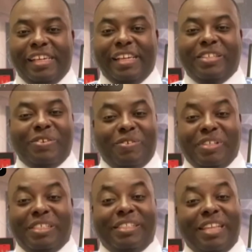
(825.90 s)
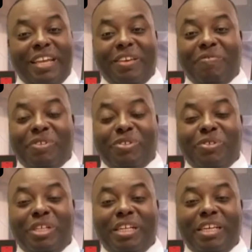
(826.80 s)
And as always, thank you for
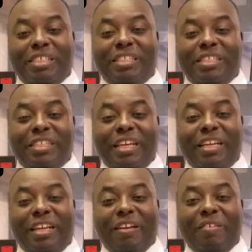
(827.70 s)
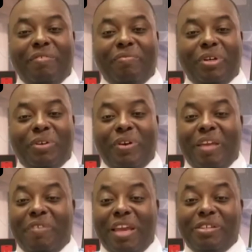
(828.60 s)
joining us at
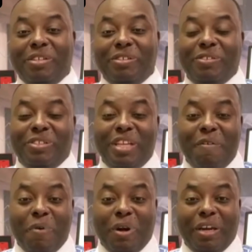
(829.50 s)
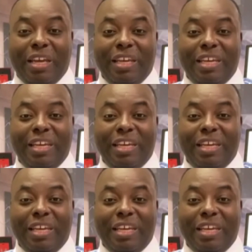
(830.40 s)
Vertical Aviation News Network.